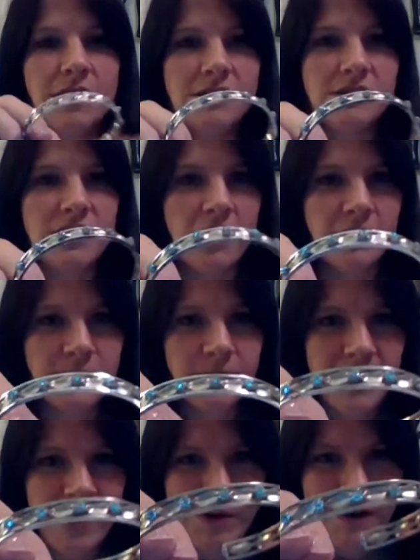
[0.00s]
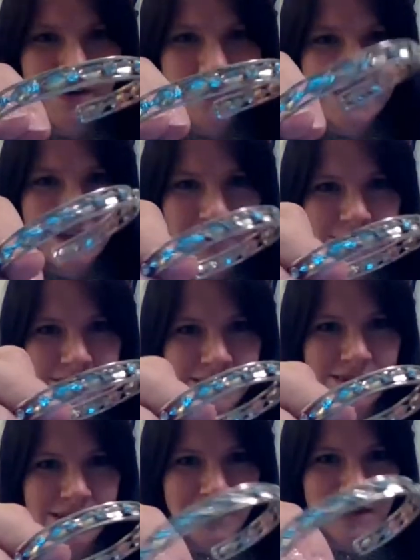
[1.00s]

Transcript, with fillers: All right, dollar for that one. I don't see any crystals